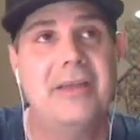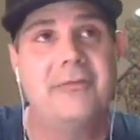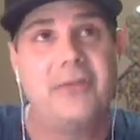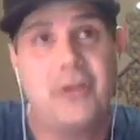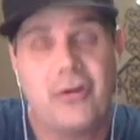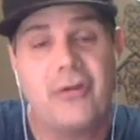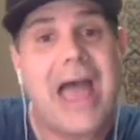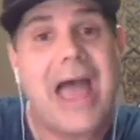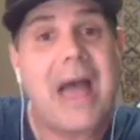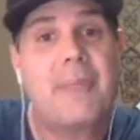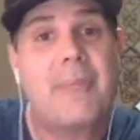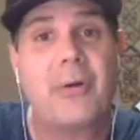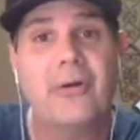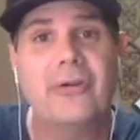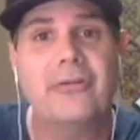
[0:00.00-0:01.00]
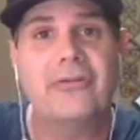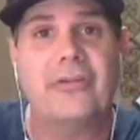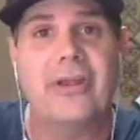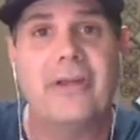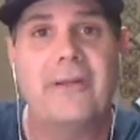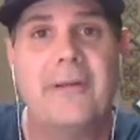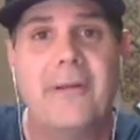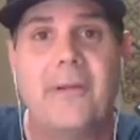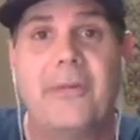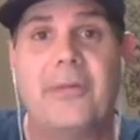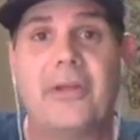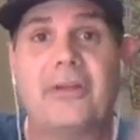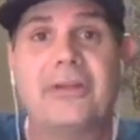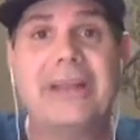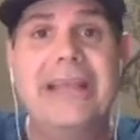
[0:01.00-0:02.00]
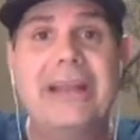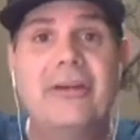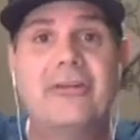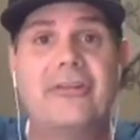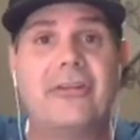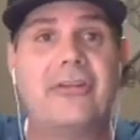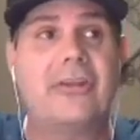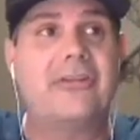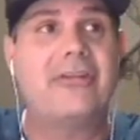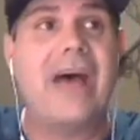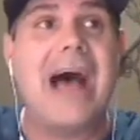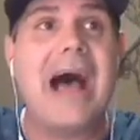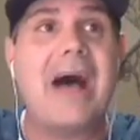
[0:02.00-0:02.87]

If you're that person, the leaders at the